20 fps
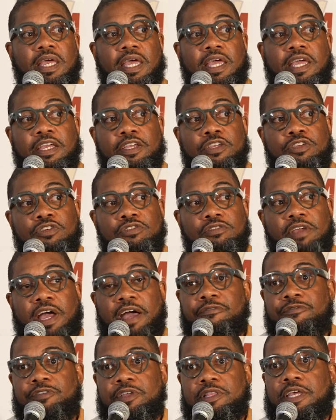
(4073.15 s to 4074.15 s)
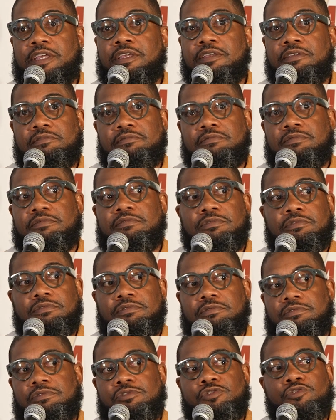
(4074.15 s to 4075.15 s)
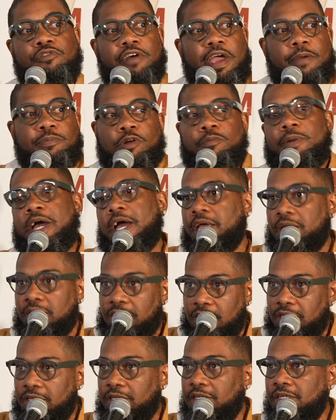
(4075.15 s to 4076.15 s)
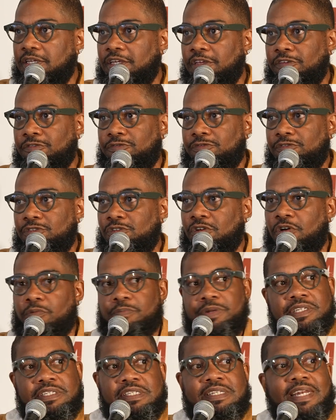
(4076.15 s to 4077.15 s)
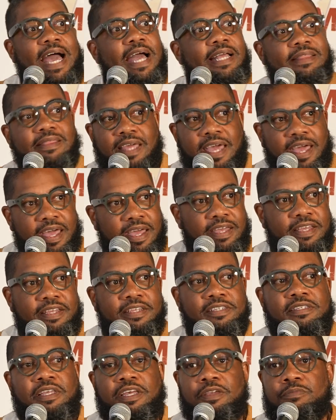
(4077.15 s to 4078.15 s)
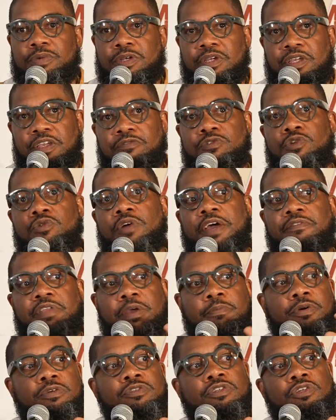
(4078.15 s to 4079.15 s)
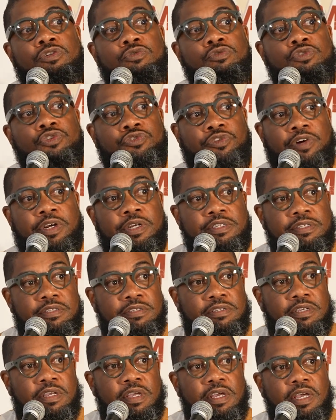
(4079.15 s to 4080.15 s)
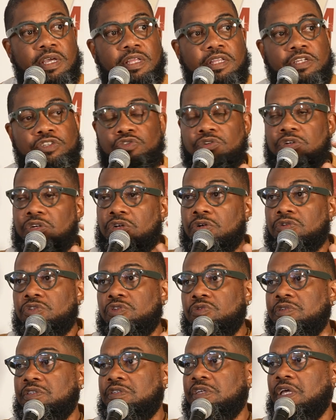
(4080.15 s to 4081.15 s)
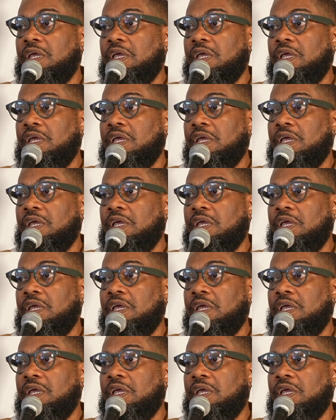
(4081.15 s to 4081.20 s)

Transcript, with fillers: and I feel like you crapping on my idea if you know but it's not that it's like but if you have that person you trust that you can go to and